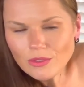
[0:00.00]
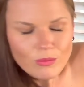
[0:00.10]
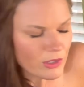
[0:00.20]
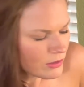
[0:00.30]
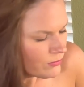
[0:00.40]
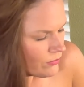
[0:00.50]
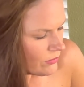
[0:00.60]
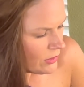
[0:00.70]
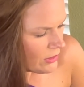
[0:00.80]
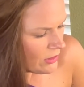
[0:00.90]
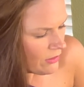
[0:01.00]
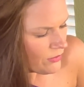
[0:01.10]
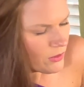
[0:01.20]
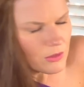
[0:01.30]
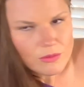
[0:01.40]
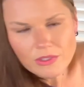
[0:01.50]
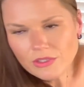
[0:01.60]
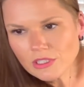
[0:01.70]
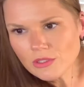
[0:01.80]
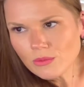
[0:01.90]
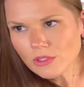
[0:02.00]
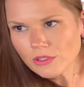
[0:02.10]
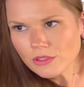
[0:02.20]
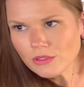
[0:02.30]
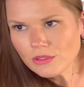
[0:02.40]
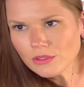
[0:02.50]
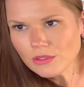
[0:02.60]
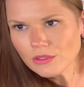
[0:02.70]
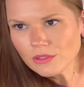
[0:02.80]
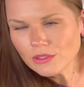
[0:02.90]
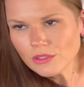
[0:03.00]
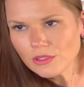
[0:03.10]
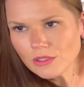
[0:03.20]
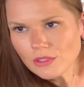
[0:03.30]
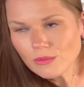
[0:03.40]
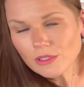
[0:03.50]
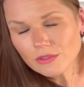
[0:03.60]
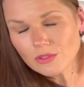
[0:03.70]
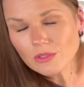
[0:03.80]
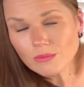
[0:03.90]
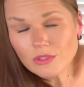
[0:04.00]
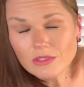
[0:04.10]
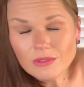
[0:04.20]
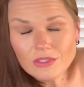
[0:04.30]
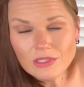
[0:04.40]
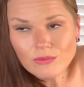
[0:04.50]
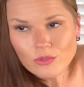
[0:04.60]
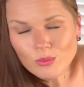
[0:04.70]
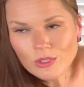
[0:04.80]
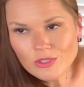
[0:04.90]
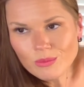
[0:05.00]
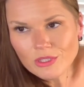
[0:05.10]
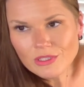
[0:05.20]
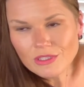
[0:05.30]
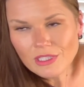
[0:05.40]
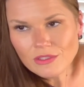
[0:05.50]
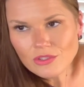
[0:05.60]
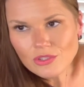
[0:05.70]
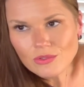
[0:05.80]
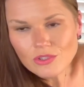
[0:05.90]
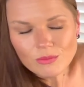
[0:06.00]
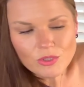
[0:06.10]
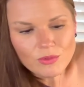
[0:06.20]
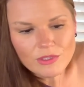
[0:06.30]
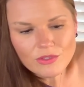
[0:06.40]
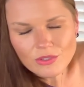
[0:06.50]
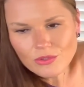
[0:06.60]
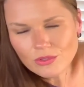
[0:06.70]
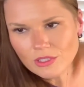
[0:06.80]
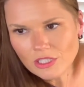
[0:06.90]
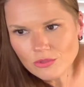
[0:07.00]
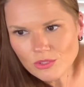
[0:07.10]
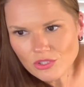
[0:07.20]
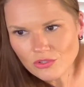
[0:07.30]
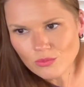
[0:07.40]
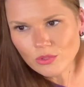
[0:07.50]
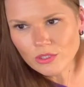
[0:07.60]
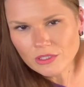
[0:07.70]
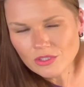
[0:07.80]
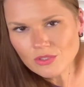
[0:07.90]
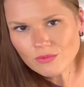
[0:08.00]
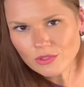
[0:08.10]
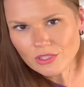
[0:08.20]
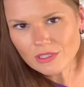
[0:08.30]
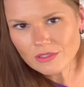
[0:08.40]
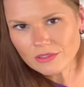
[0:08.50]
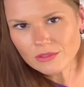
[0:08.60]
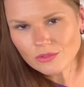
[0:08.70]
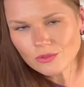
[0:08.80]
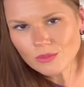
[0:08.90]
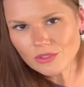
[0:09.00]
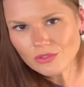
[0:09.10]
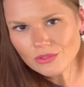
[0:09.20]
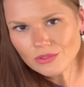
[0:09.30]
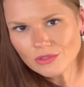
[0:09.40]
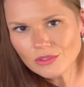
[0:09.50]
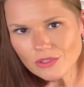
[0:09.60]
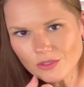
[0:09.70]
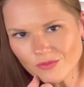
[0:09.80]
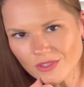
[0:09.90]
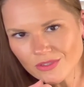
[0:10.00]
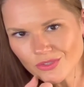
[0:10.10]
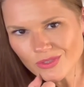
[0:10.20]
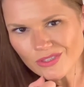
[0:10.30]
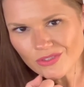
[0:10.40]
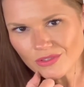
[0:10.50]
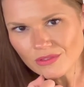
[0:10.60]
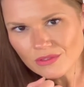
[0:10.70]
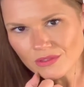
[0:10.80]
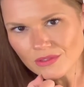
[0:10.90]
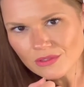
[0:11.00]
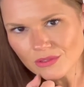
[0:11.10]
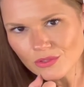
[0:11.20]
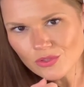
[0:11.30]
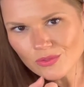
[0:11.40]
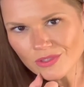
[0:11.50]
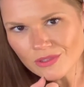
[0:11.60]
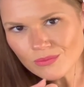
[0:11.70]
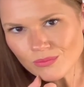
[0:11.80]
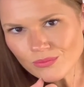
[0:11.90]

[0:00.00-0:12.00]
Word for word: Well, if you are who I think you are, well, it's because you have responsibilities attached to you. So between your social engagements and your work, it just feels like it's a little too much. You're feeling stretched, a little too thin.